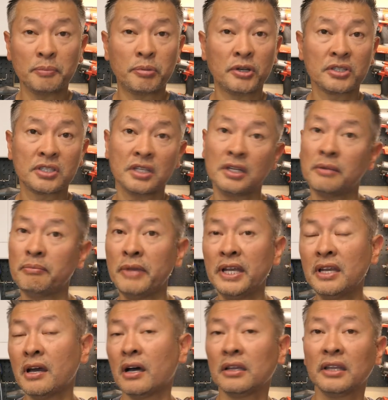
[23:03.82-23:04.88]
person may
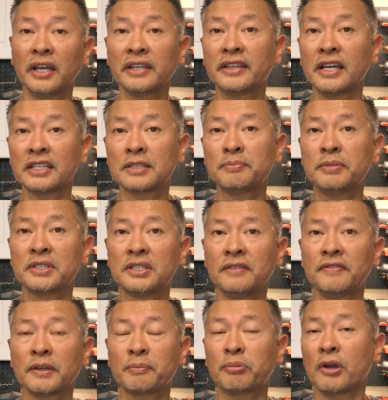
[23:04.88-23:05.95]
not like that
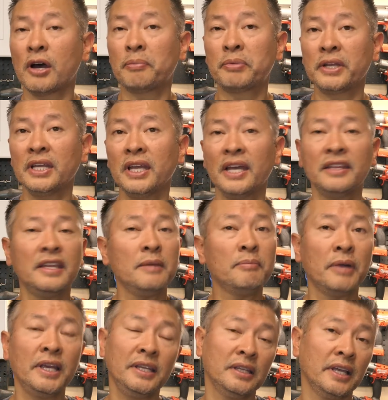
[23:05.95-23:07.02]
specific property and they
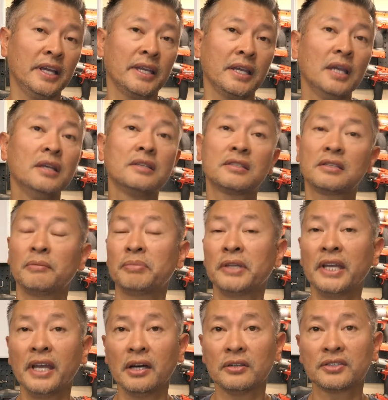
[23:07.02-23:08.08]
might like
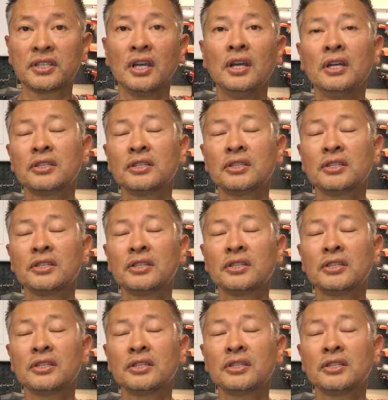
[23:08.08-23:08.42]
something else.